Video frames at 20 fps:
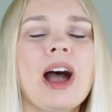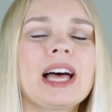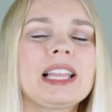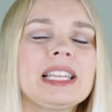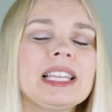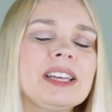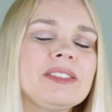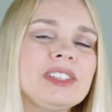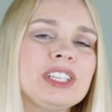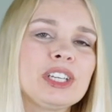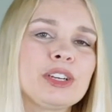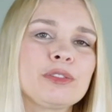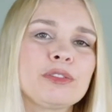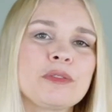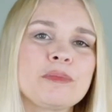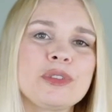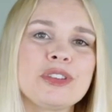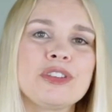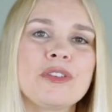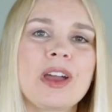I love to hear
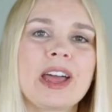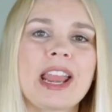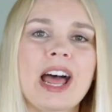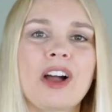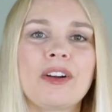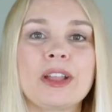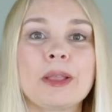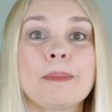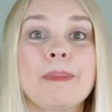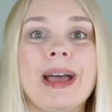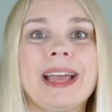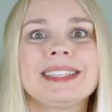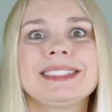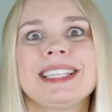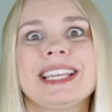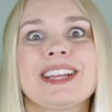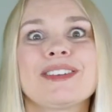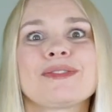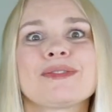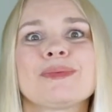from you, and I'll get
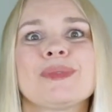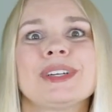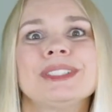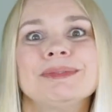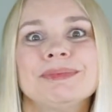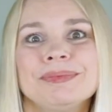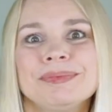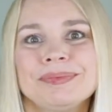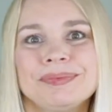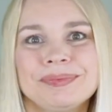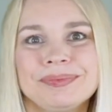back to everyone.